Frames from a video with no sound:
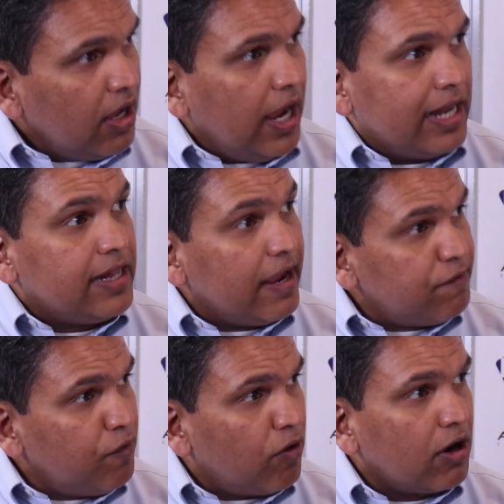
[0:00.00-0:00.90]
and
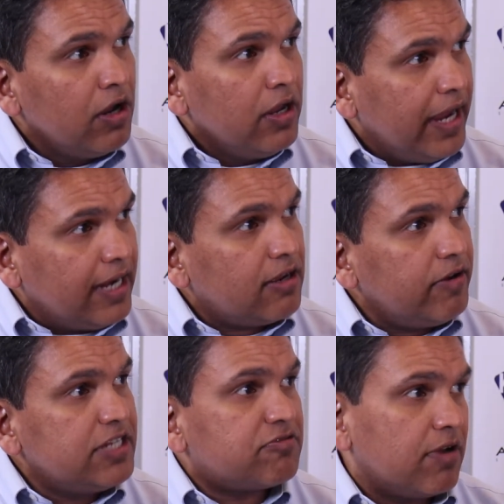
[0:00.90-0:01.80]
therefore
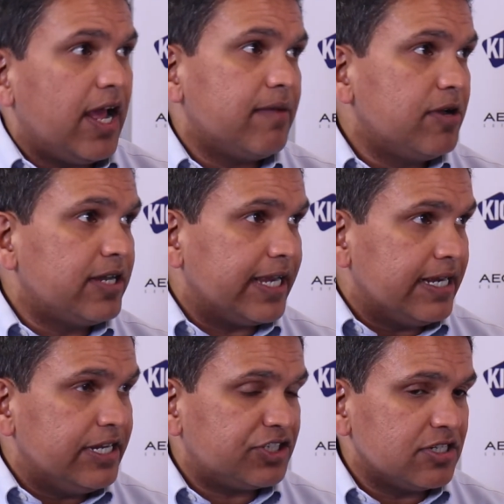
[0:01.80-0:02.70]
increased reliability
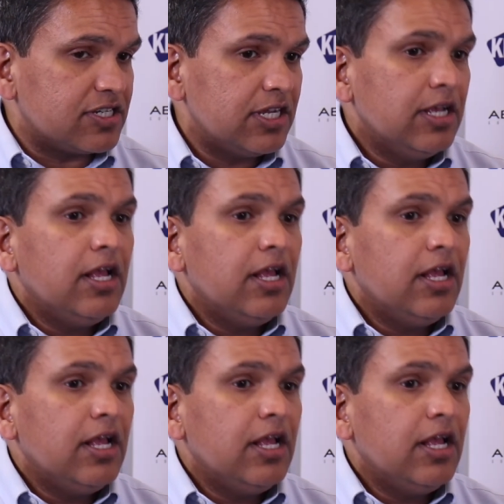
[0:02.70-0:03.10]
conditions.